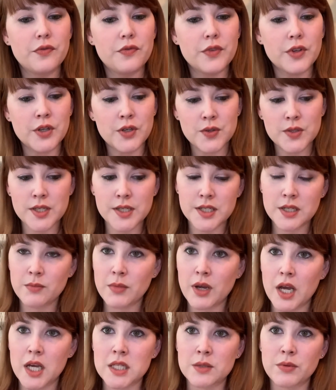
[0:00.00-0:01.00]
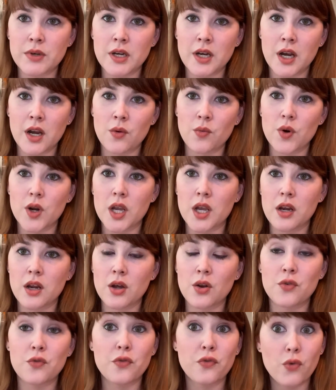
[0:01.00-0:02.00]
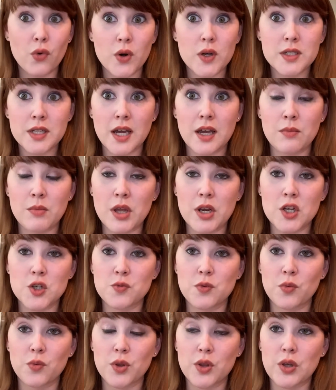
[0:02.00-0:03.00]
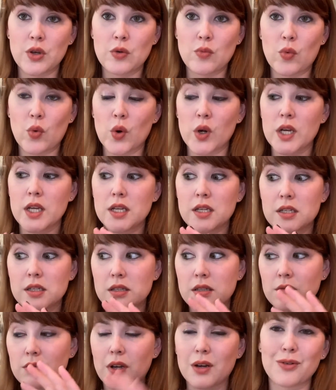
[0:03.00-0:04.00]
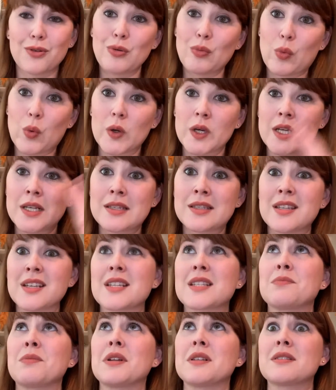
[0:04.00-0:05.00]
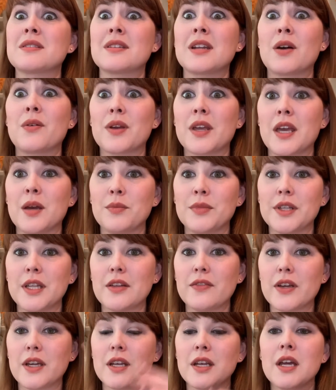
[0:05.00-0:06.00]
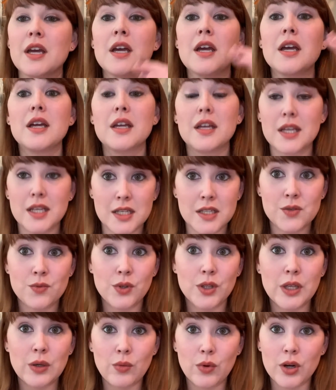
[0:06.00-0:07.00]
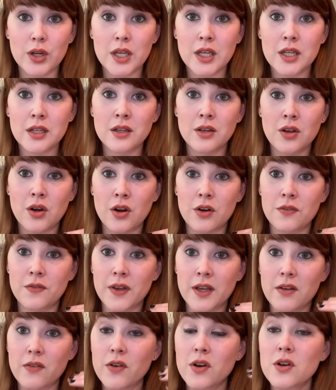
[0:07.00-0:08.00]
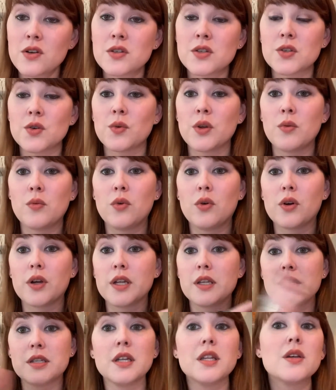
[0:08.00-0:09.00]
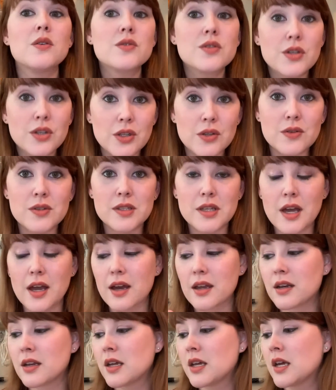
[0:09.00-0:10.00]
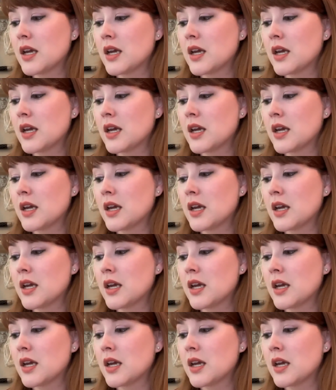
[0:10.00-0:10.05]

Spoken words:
The new system my husband and I are working on for time management with a newborn is, not newborn, he's 6 months now, I can't believe it, is really working in our favor. So we will continue to use that.